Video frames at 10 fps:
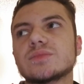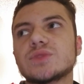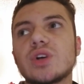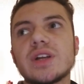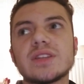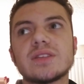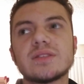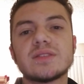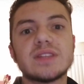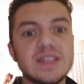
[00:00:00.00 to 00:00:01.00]
not
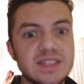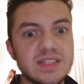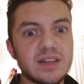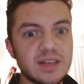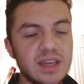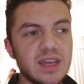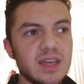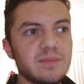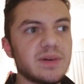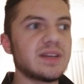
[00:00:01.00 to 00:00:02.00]
this
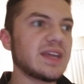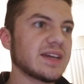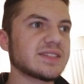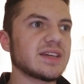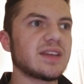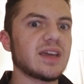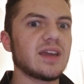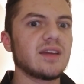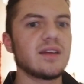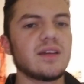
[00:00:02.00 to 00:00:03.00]
Sunday, but next
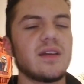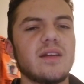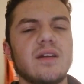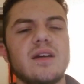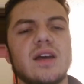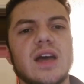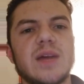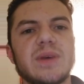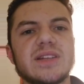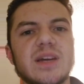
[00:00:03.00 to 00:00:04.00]
Sunday.
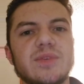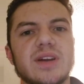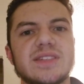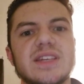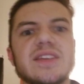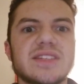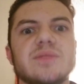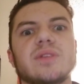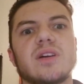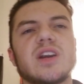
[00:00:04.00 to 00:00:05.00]
And by the time you guys see this, it
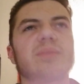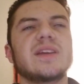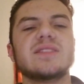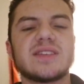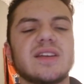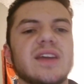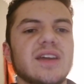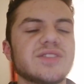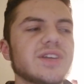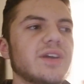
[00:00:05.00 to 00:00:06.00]
will already be
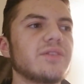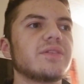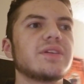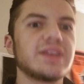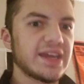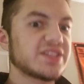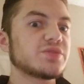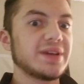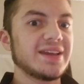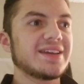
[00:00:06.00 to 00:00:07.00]
Sunday. So, next
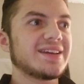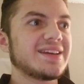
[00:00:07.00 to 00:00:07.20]
week.